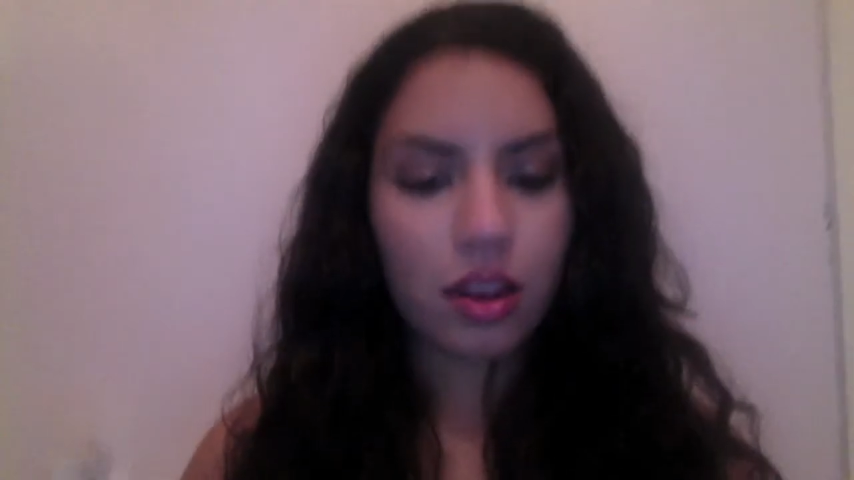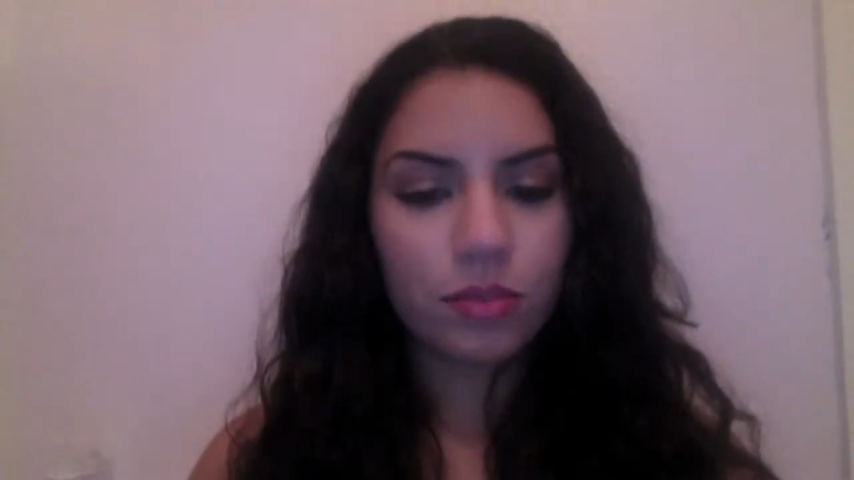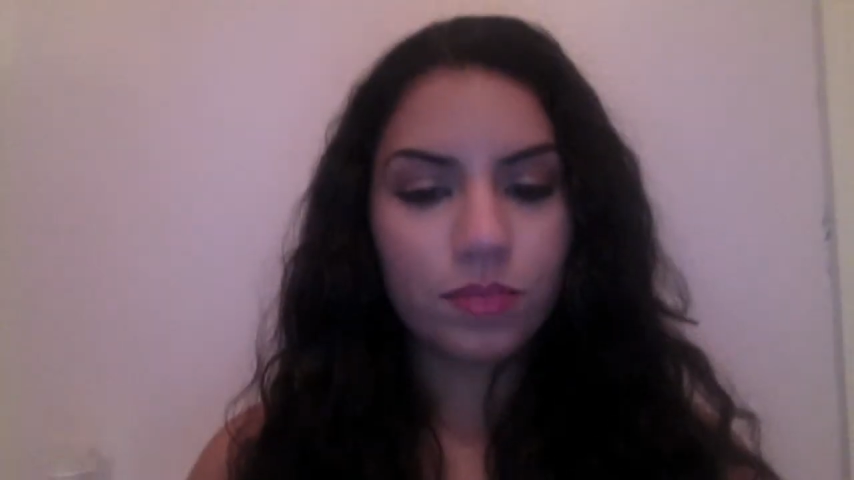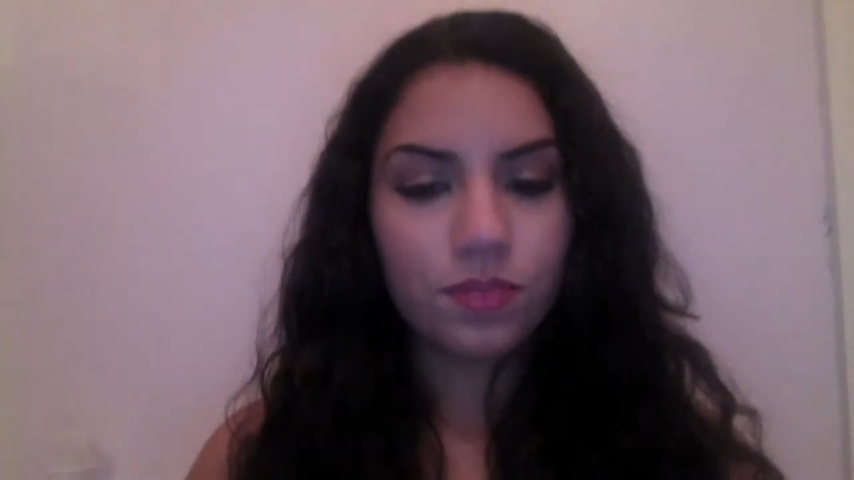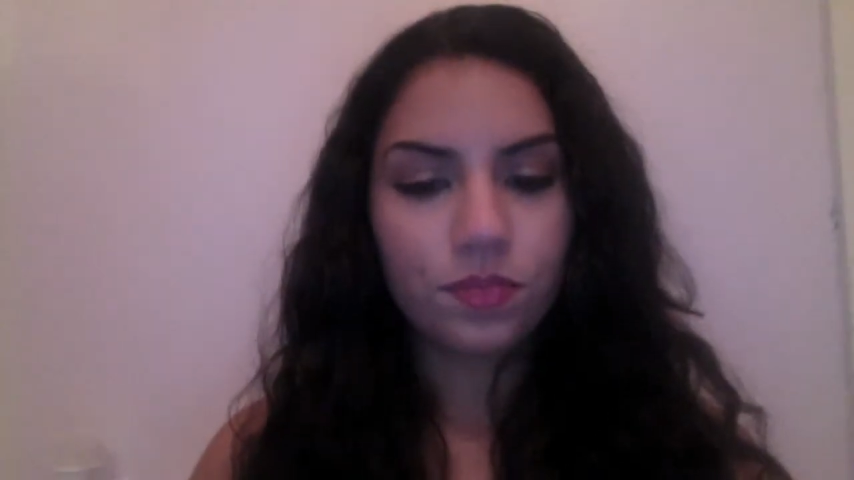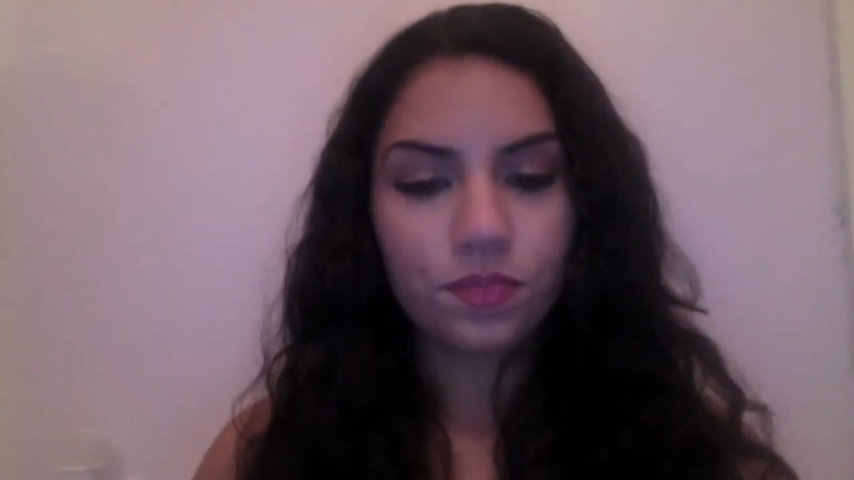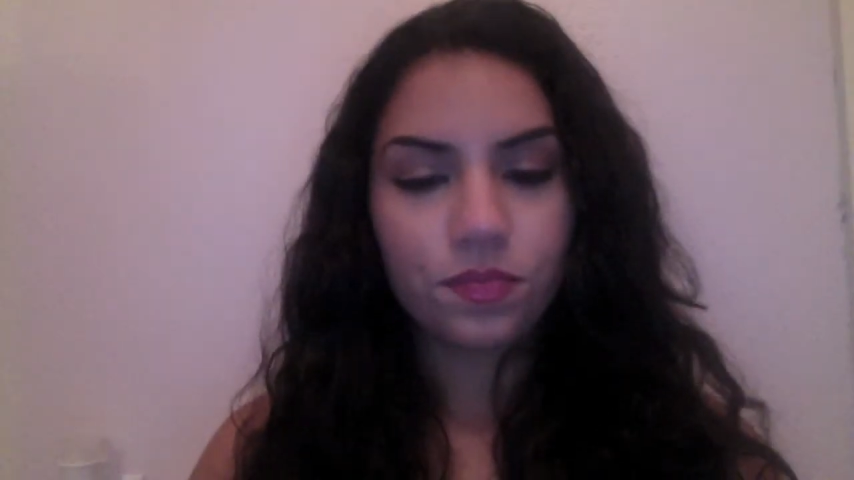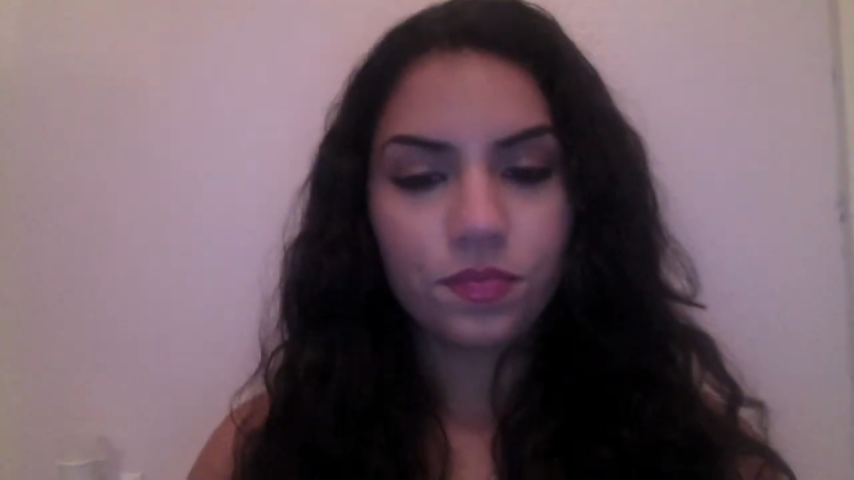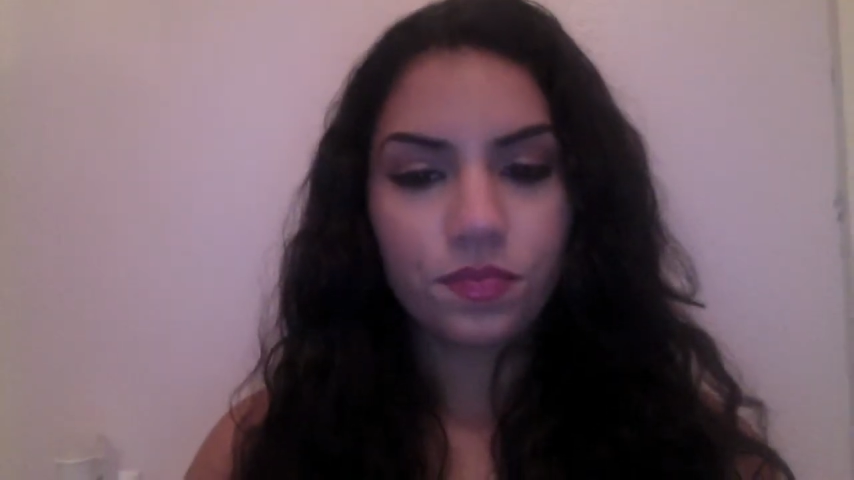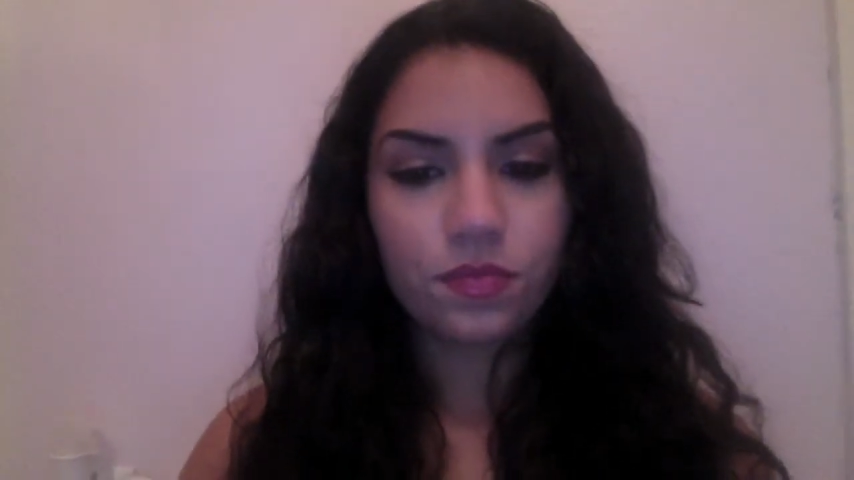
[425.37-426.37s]
Um,
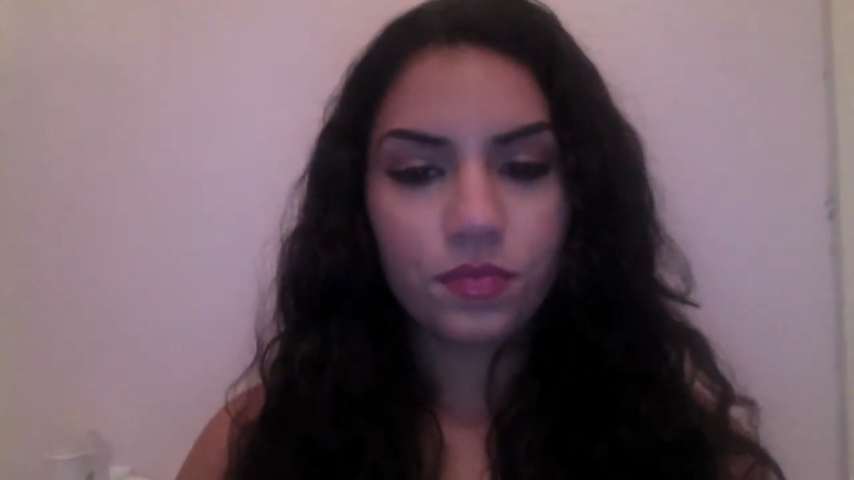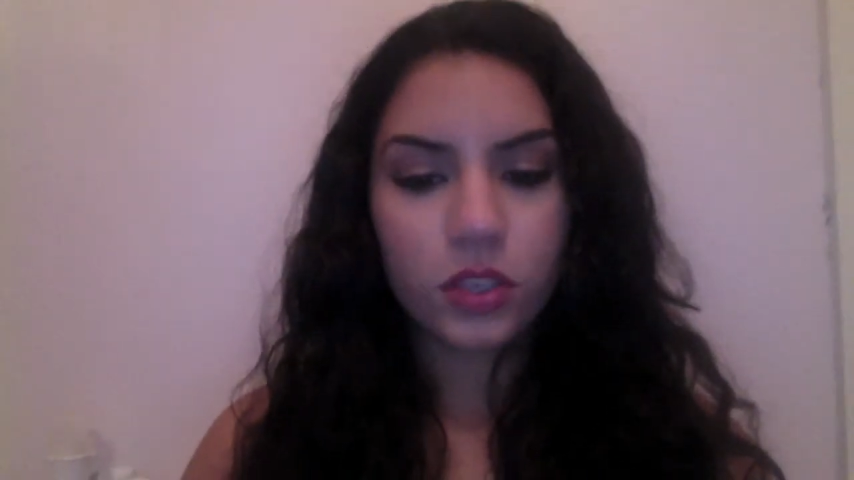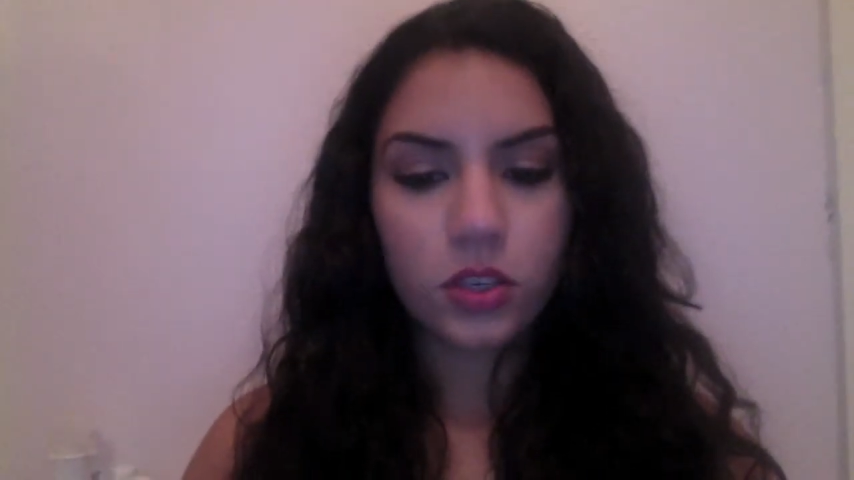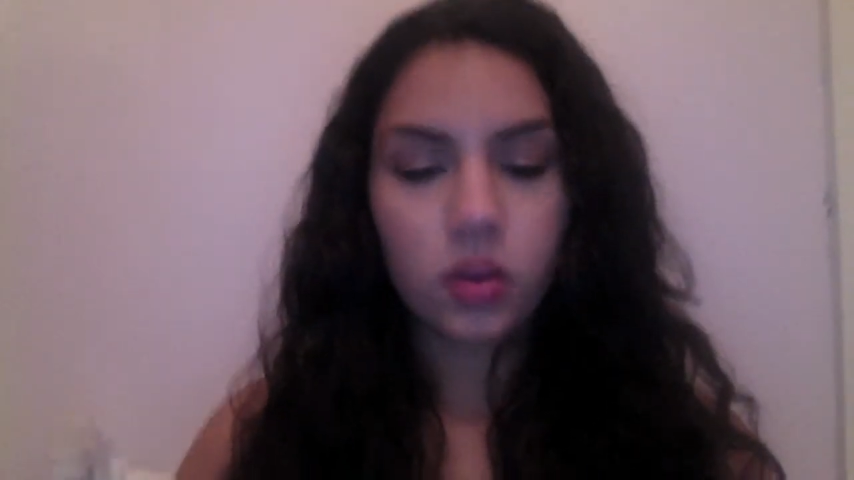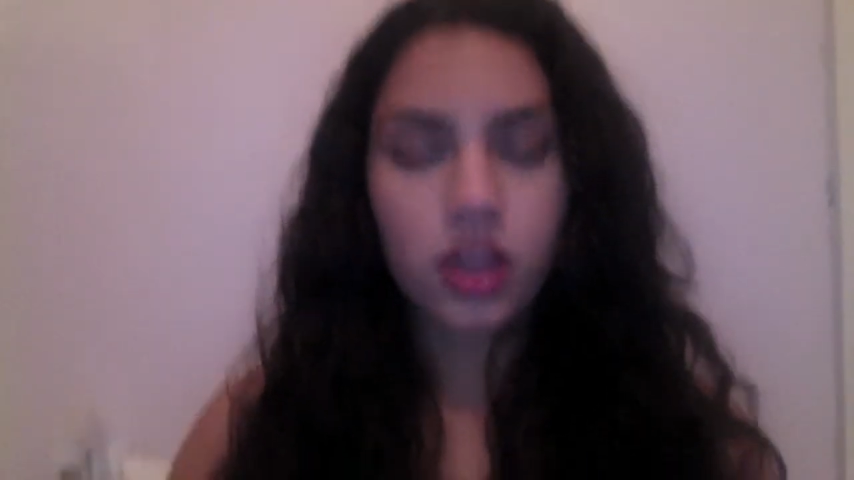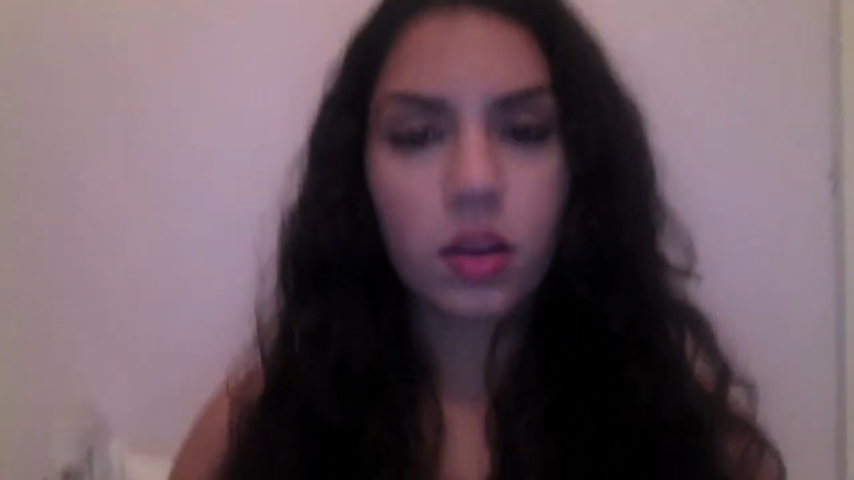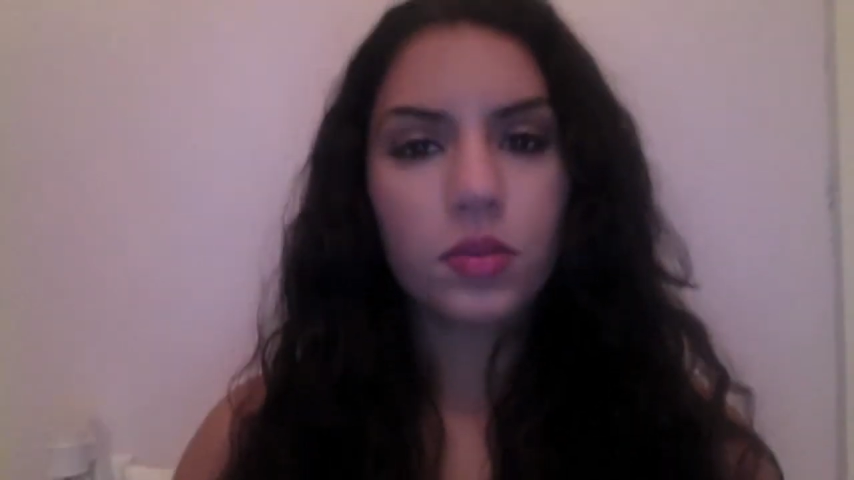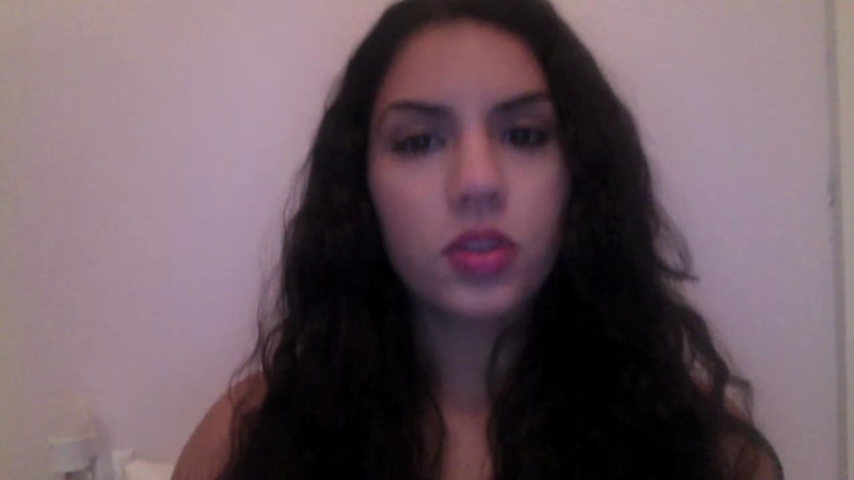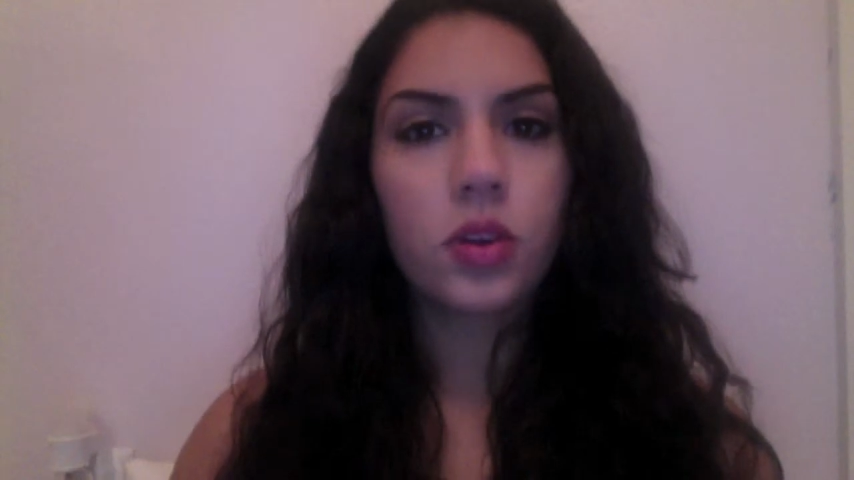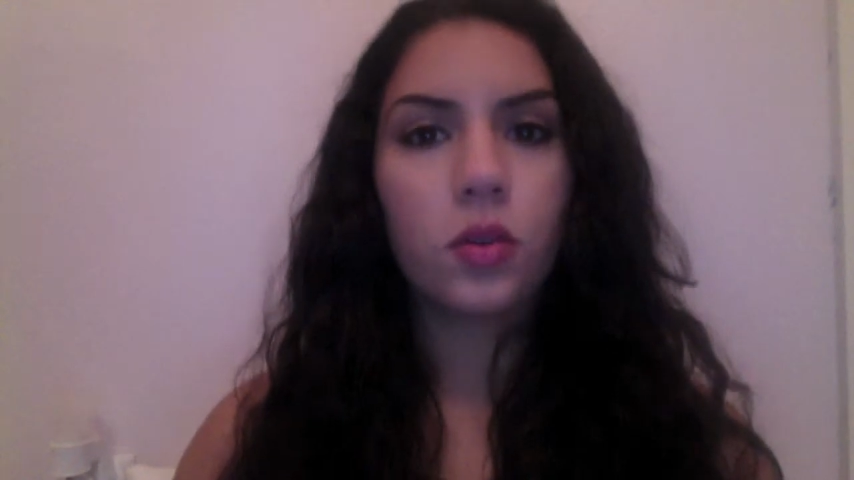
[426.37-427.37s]
so when it comes
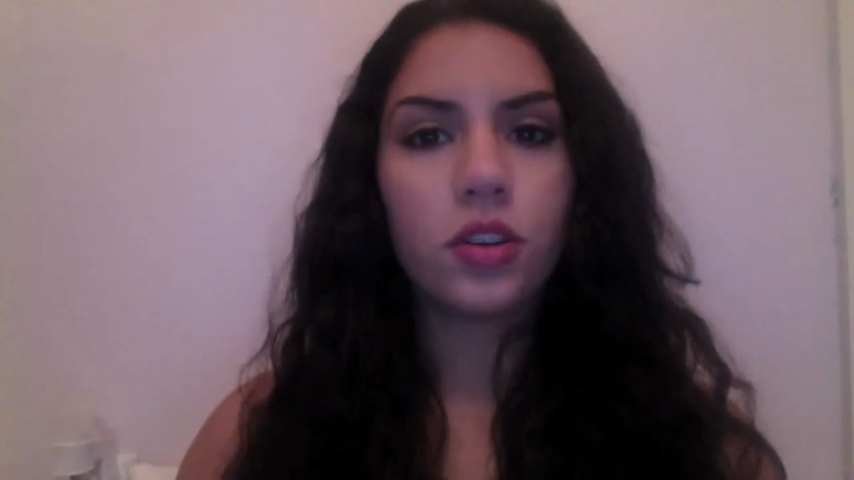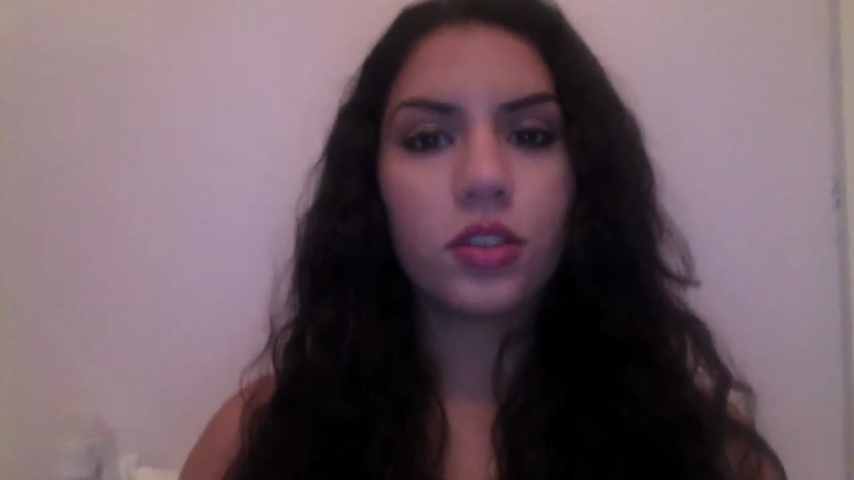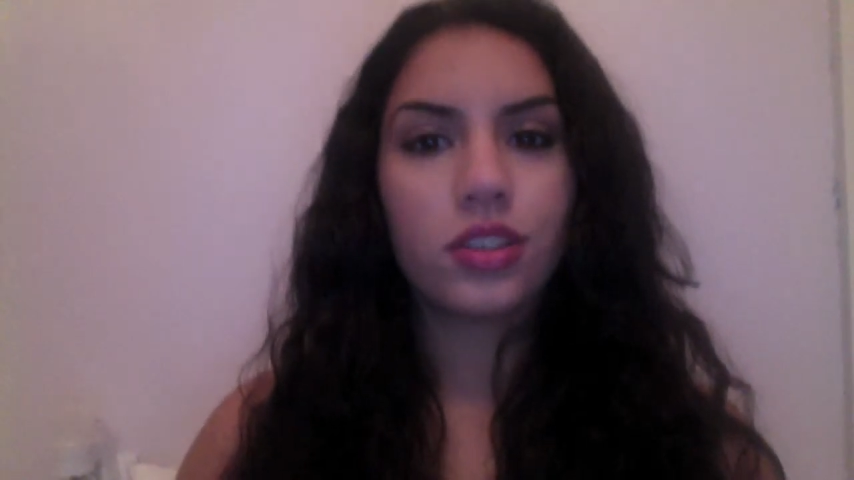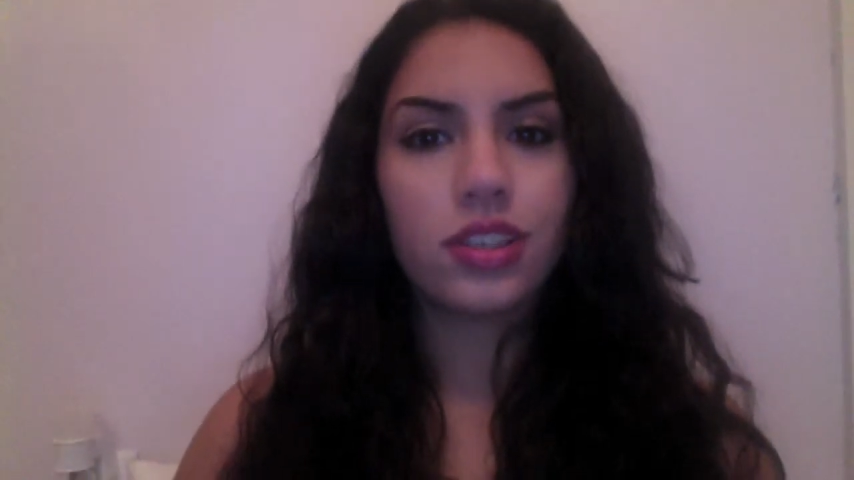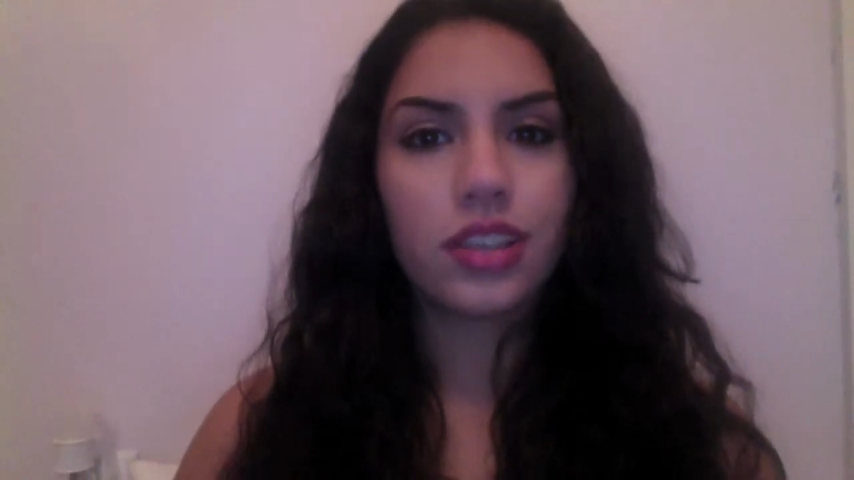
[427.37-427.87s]
to toners,